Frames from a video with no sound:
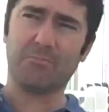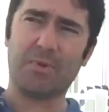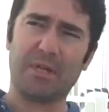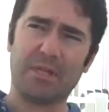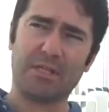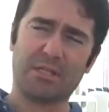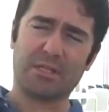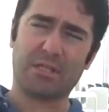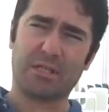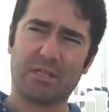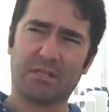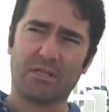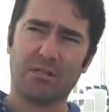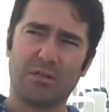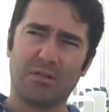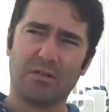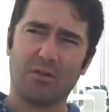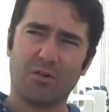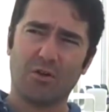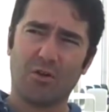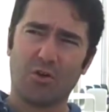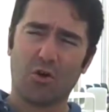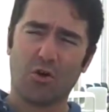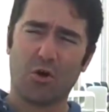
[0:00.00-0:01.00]
bit
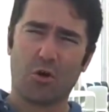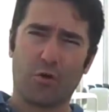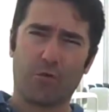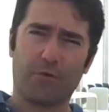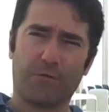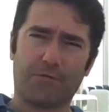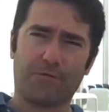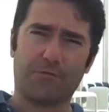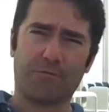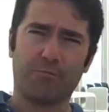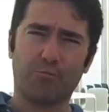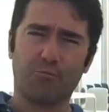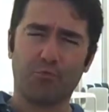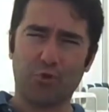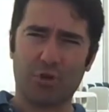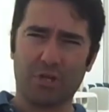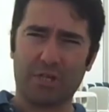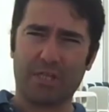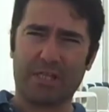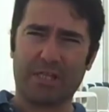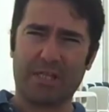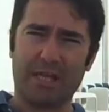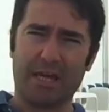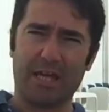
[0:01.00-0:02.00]
of
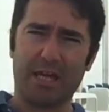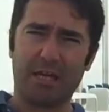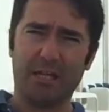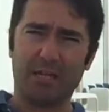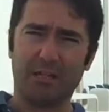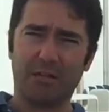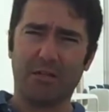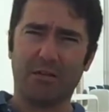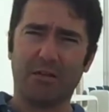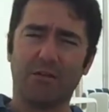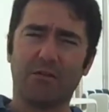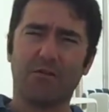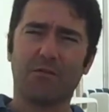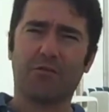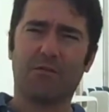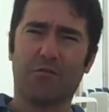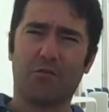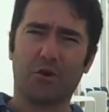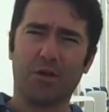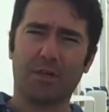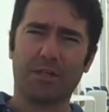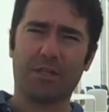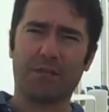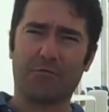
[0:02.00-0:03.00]
Muscatel
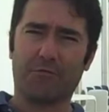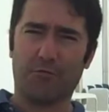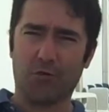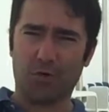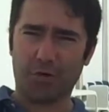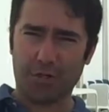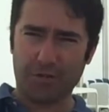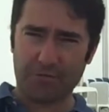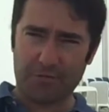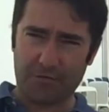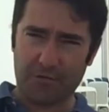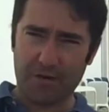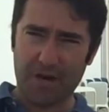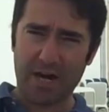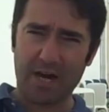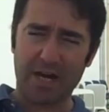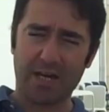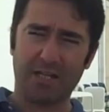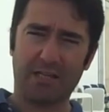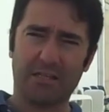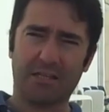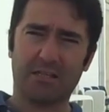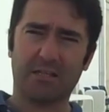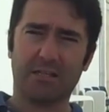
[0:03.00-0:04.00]
for the
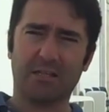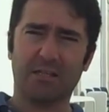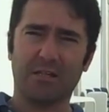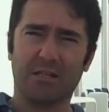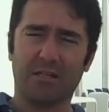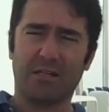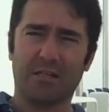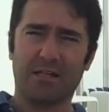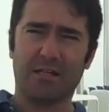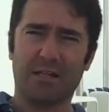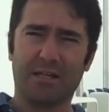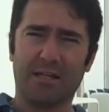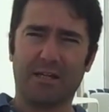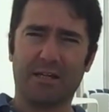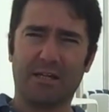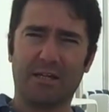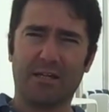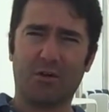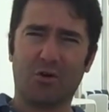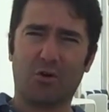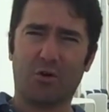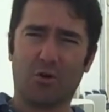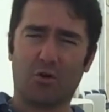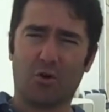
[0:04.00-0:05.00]
fortified,
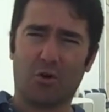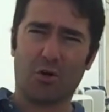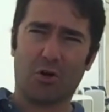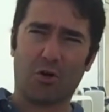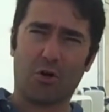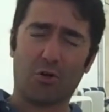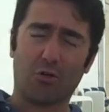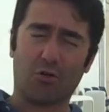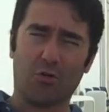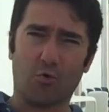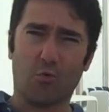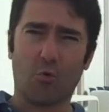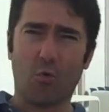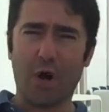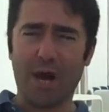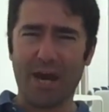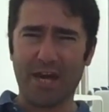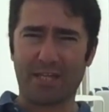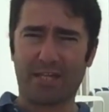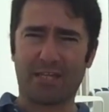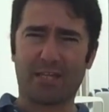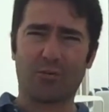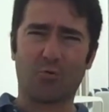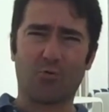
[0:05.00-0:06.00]
on
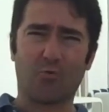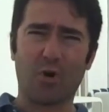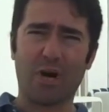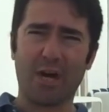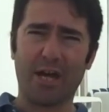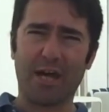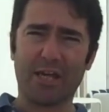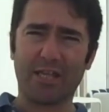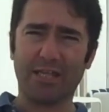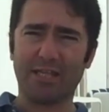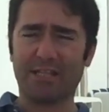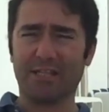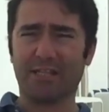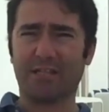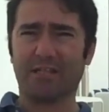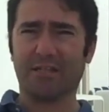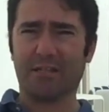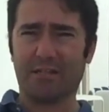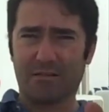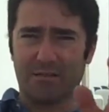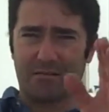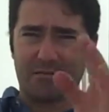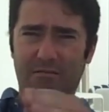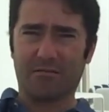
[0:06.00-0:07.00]
white wines,
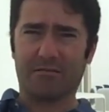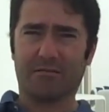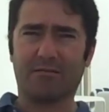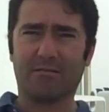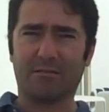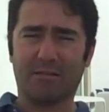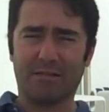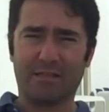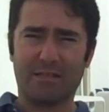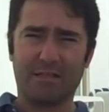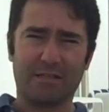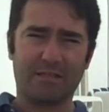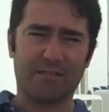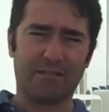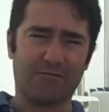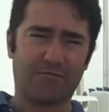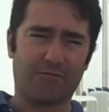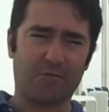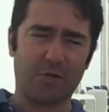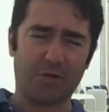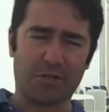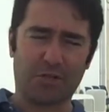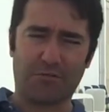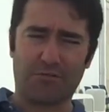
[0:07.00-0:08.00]

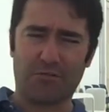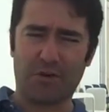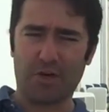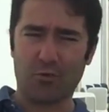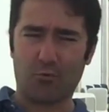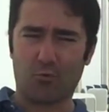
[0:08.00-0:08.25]
fortified